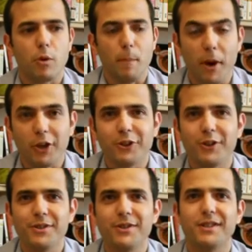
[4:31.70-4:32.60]

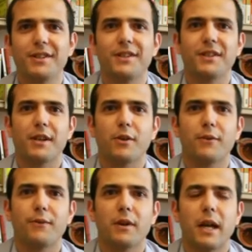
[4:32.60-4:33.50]
partners in this kind of
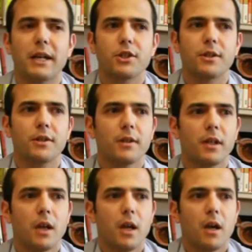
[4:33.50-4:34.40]
action.
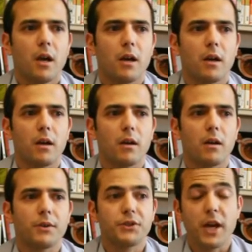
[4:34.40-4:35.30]

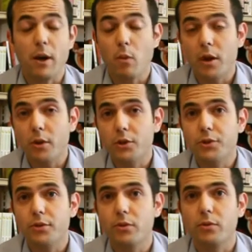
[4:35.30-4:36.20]
Taiwan
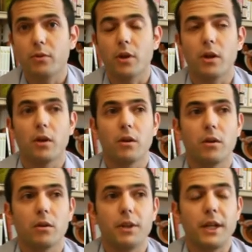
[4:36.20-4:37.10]
also
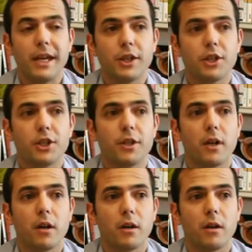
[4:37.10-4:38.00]
in
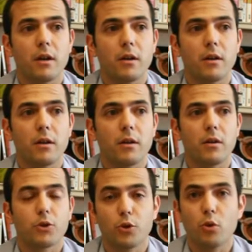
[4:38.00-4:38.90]
Asia
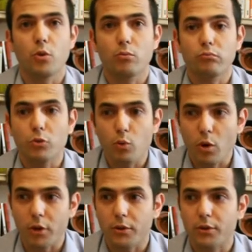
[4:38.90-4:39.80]
also
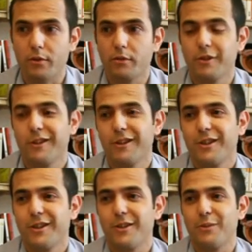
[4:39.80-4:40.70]
work
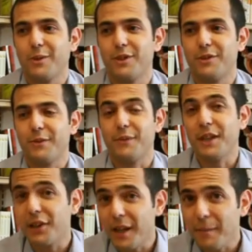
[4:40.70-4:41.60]
with
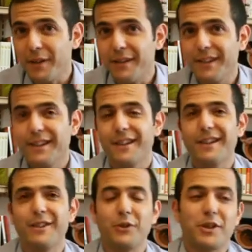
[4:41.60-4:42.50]
Vietnam,
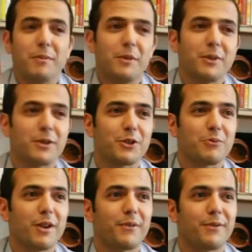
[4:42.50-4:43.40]
notably because
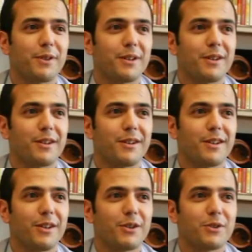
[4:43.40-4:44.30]
we have
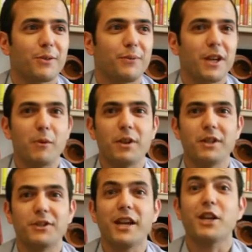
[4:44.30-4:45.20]
a lot of
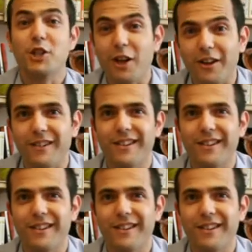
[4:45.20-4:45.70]
Taiwanese Taishang